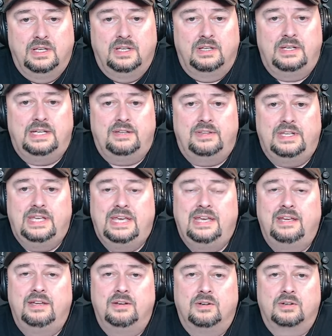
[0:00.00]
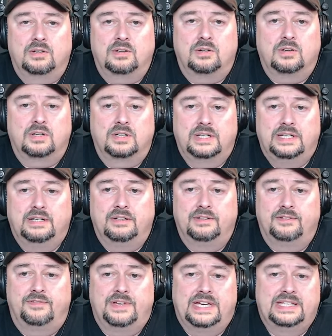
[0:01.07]
Now, the ARRL
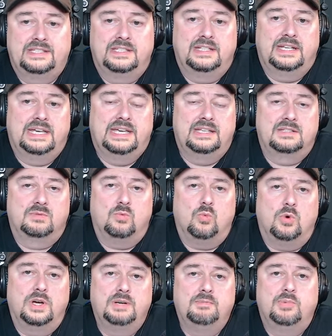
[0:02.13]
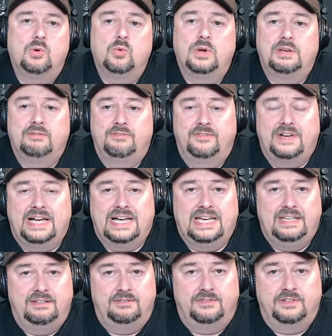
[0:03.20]
defines it as
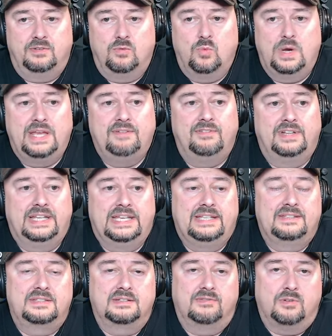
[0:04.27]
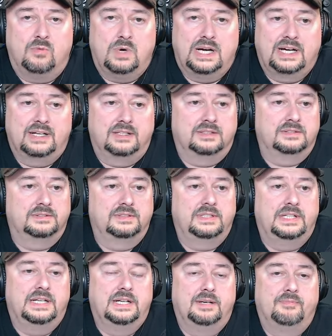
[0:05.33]
1.5 wavelengths of a
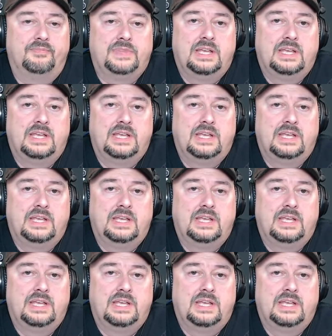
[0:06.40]
wire.